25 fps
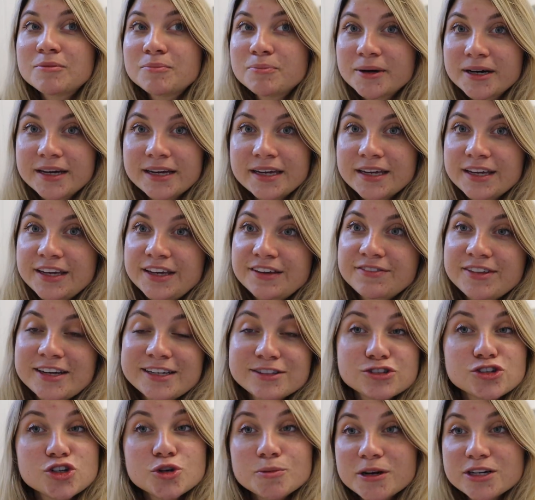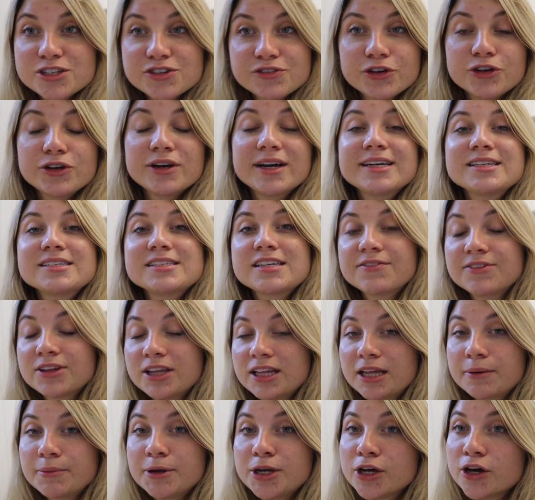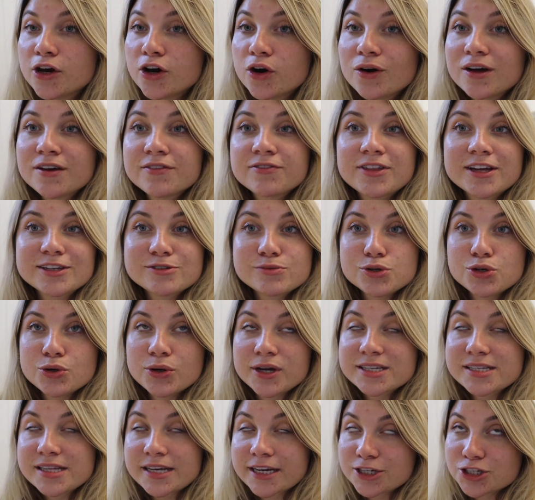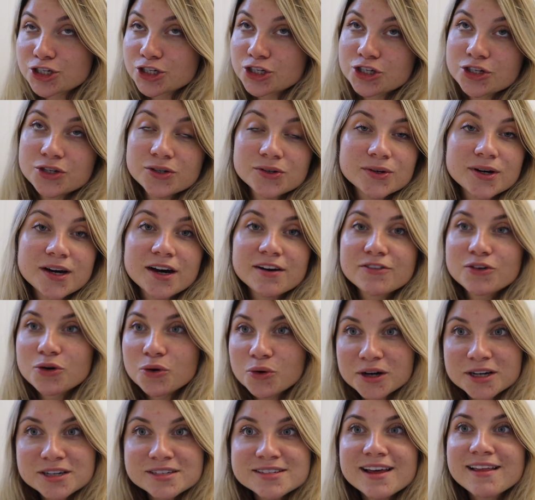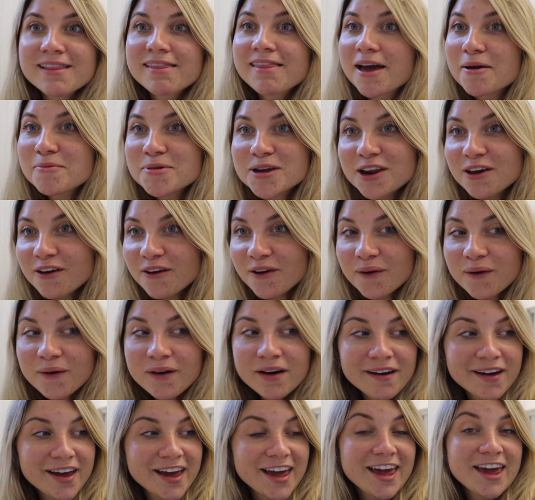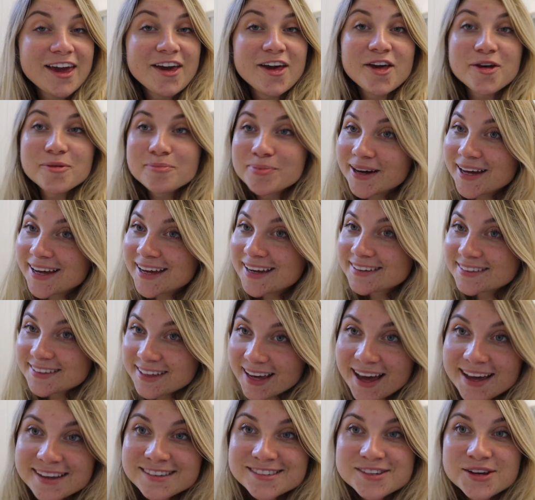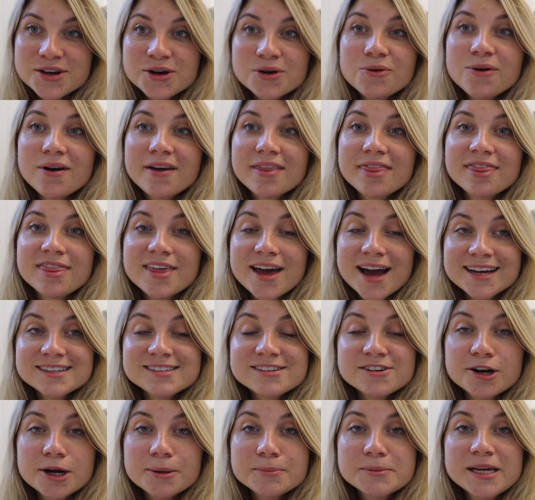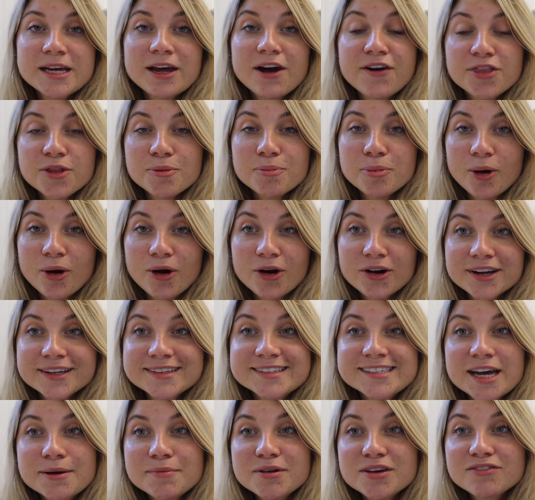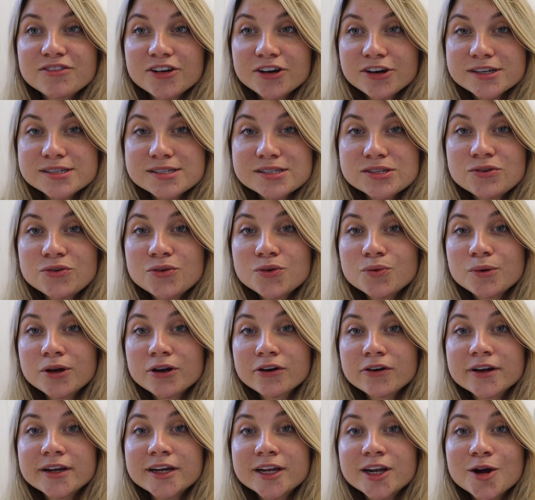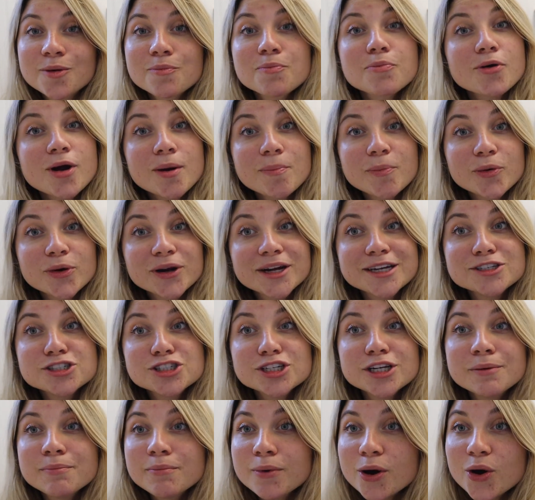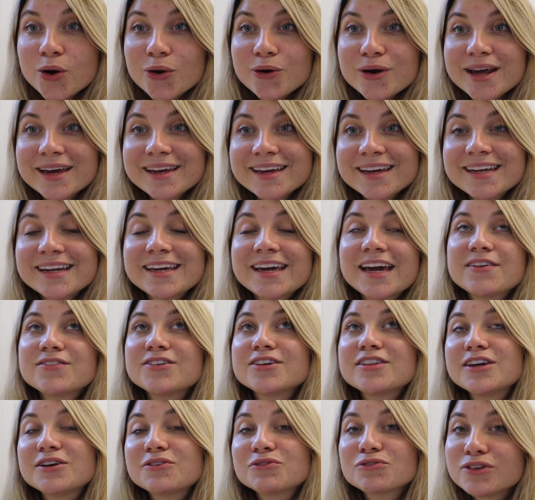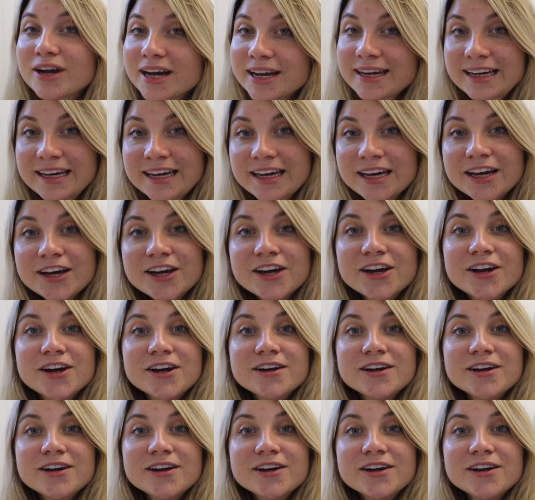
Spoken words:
but if that's too much for you guys, definitely let me know. If that's what you guys think I should do, of course, let me know. But yeah, so that's our update on the barn. It's coming very soon. We are in preparation mode, getting everything ready.